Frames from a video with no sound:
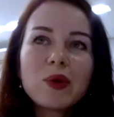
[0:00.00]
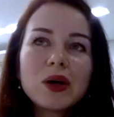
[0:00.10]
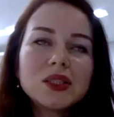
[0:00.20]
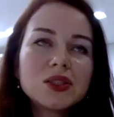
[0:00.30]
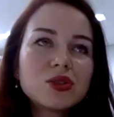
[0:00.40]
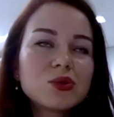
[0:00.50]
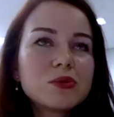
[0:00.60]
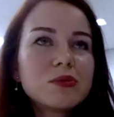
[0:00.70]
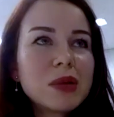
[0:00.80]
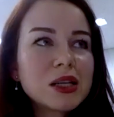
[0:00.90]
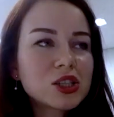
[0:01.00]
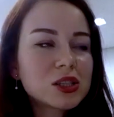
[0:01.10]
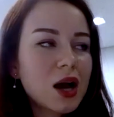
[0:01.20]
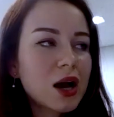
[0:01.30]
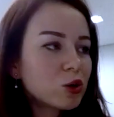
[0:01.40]
Wanted to
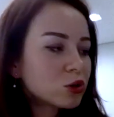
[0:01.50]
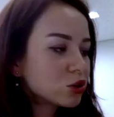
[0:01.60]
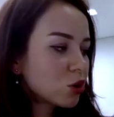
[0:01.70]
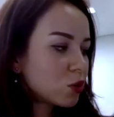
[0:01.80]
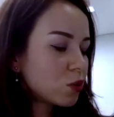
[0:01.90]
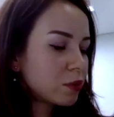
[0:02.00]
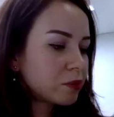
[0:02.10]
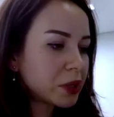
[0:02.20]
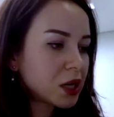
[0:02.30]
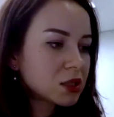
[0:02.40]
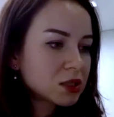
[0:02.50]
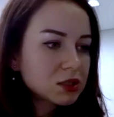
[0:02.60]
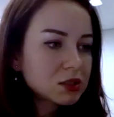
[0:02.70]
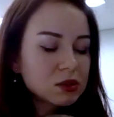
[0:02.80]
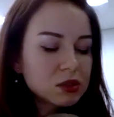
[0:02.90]
mention, I also,
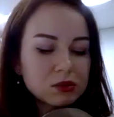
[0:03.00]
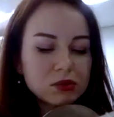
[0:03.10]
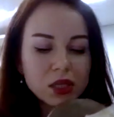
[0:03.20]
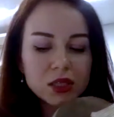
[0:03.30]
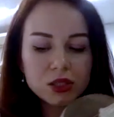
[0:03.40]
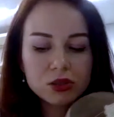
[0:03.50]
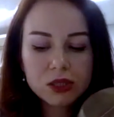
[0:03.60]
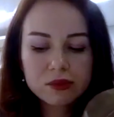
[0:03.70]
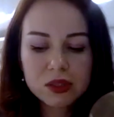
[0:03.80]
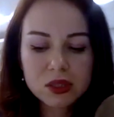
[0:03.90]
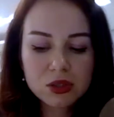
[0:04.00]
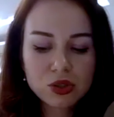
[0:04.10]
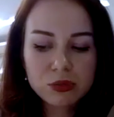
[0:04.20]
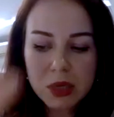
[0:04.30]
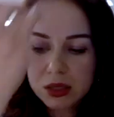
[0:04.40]
because the history of this
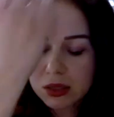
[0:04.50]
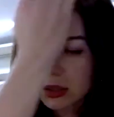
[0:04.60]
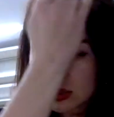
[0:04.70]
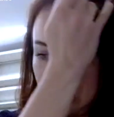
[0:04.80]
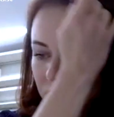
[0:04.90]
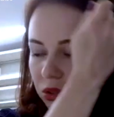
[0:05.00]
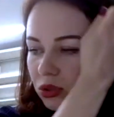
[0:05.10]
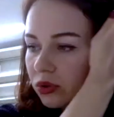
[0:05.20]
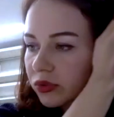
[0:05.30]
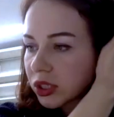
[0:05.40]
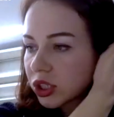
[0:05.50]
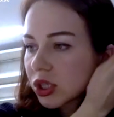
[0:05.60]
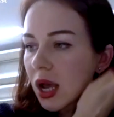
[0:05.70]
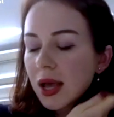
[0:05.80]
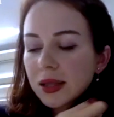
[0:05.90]
instrument is so
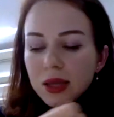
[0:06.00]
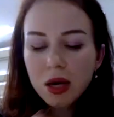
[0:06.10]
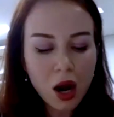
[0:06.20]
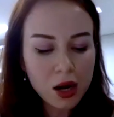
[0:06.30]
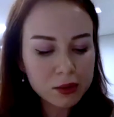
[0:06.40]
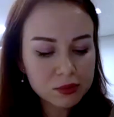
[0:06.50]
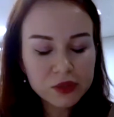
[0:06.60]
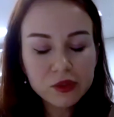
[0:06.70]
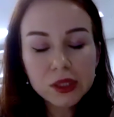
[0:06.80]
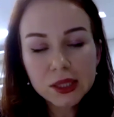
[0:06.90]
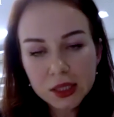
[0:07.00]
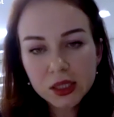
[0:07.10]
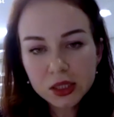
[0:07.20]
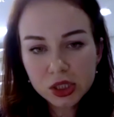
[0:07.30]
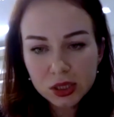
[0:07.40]
rich, there are different
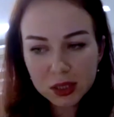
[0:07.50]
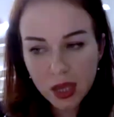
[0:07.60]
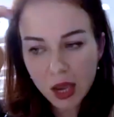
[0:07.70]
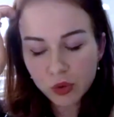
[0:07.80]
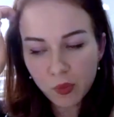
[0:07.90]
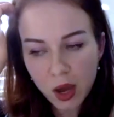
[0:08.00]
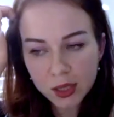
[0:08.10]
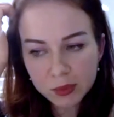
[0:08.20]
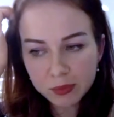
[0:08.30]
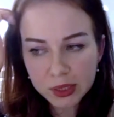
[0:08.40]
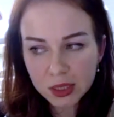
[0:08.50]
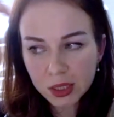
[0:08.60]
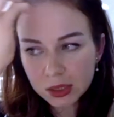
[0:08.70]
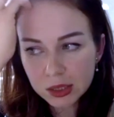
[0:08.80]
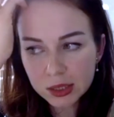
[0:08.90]
lineages. And one
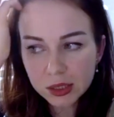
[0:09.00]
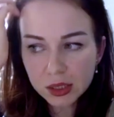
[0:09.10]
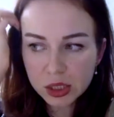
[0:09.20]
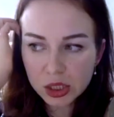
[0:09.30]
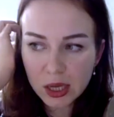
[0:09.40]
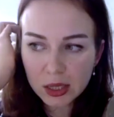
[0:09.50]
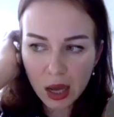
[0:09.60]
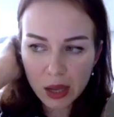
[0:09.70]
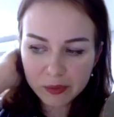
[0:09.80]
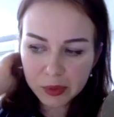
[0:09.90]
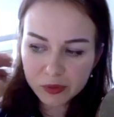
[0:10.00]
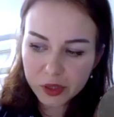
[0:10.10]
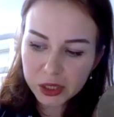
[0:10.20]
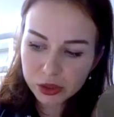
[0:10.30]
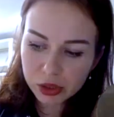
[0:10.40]
particular lineage that I've been
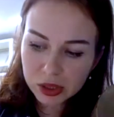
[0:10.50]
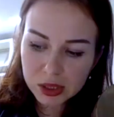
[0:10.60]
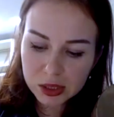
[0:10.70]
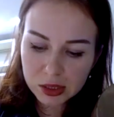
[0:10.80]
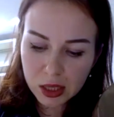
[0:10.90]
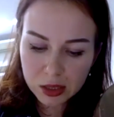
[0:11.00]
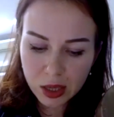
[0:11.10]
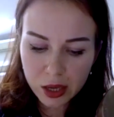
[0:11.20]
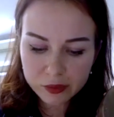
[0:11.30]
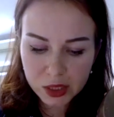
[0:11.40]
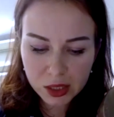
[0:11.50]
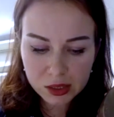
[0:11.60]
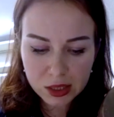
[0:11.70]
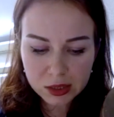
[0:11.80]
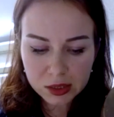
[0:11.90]
very interested in and I've
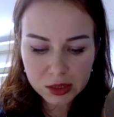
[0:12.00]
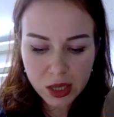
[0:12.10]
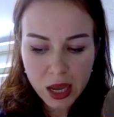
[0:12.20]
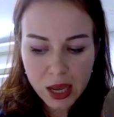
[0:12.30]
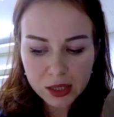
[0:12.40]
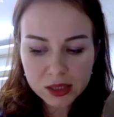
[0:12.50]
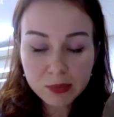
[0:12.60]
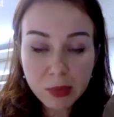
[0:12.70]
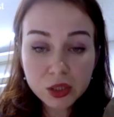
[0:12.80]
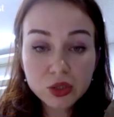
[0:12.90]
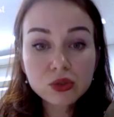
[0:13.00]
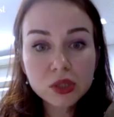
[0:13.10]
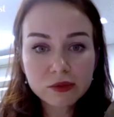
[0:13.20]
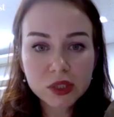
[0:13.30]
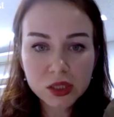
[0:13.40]
taken lessons in is the
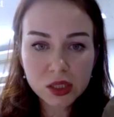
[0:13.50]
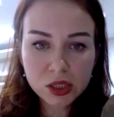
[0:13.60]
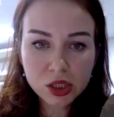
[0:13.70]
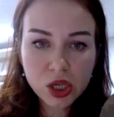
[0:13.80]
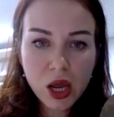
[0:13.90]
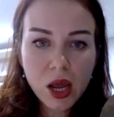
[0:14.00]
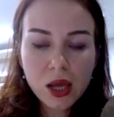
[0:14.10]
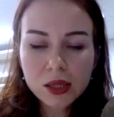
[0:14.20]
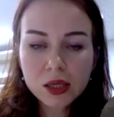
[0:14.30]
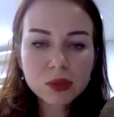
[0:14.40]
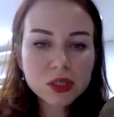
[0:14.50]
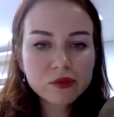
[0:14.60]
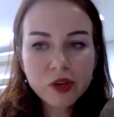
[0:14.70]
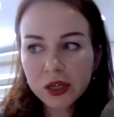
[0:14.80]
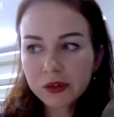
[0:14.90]
Mansurav lineage. There was a
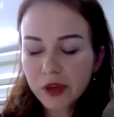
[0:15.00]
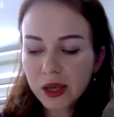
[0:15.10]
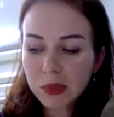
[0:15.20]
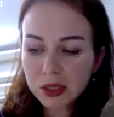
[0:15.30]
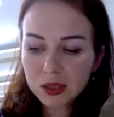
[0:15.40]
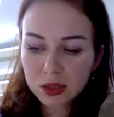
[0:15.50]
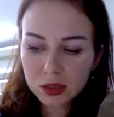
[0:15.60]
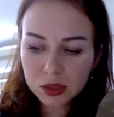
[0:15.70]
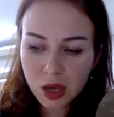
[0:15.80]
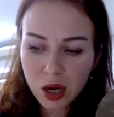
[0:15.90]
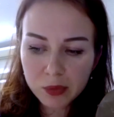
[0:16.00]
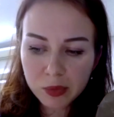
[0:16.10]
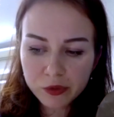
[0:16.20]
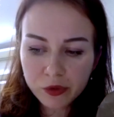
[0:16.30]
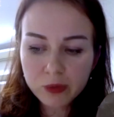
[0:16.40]
very famous tar
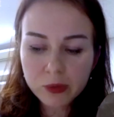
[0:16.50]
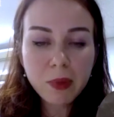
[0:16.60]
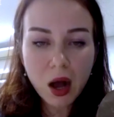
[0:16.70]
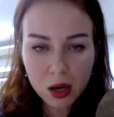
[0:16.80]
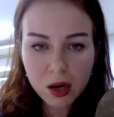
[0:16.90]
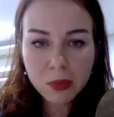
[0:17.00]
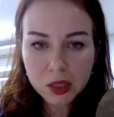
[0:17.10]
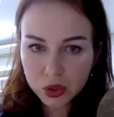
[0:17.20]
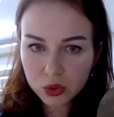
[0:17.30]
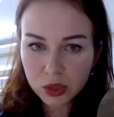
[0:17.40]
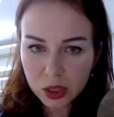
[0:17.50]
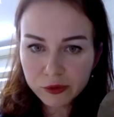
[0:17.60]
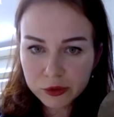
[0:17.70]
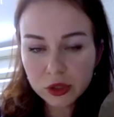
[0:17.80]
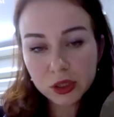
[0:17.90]
performer, Bahram
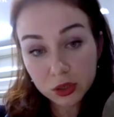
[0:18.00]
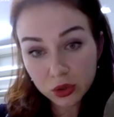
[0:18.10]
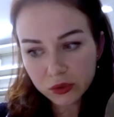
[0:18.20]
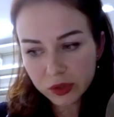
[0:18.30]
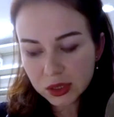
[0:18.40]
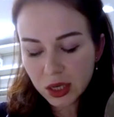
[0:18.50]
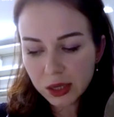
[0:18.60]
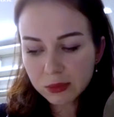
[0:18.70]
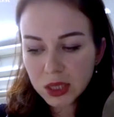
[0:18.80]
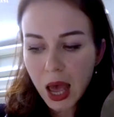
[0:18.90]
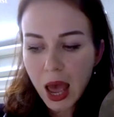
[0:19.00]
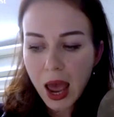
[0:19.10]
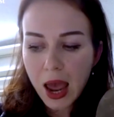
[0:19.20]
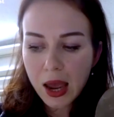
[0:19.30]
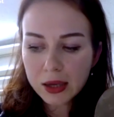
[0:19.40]
Mansurav, during the Soviet times.
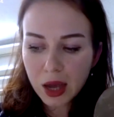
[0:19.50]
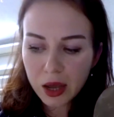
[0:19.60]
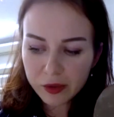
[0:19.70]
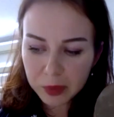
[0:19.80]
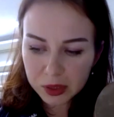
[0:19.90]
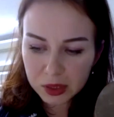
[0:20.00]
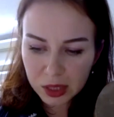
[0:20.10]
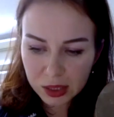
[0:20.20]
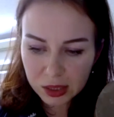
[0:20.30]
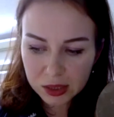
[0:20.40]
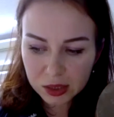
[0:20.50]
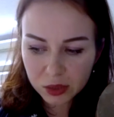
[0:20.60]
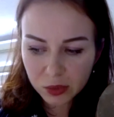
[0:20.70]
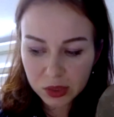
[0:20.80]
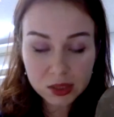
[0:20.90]
And I have been taking lessons
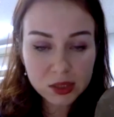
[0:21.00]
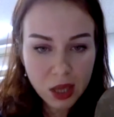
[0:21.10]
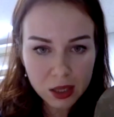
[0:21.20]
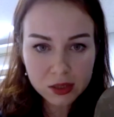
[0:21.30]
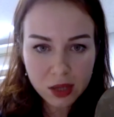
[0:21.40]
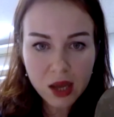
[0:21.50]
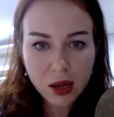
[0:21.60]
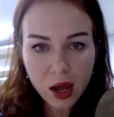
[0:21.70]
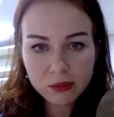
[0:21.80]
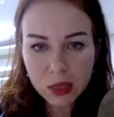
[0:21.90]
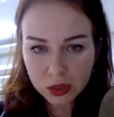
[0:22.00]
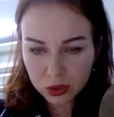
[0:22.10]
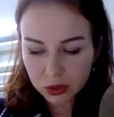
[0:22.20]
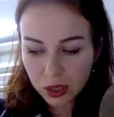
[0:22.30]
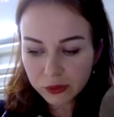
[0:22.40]
with his son, Elkhan
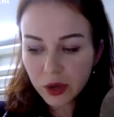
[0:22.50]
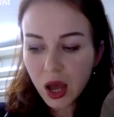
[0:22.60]
Mansurav.